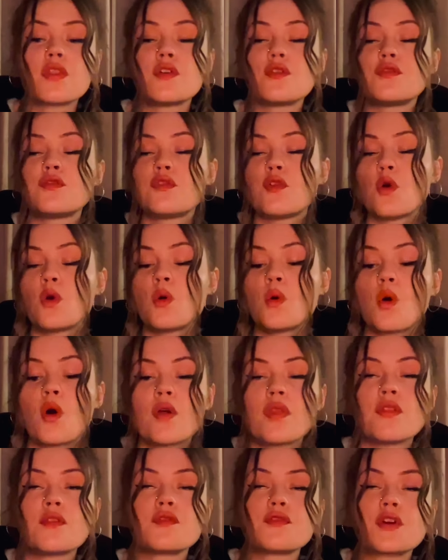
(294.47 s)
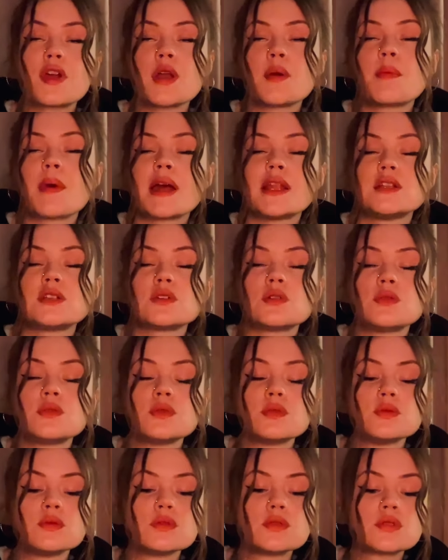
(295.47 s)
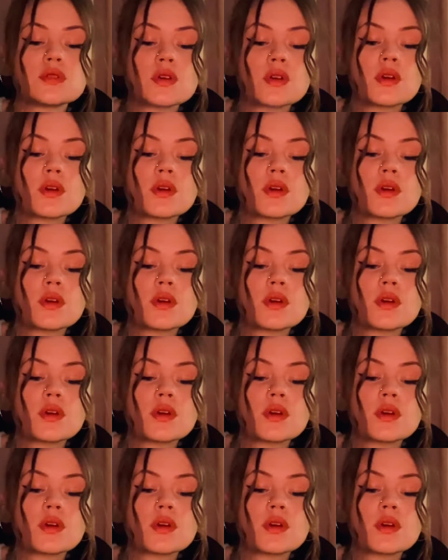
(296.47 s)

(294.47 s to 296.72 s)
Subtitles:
The Fool on the Three of Pentacles.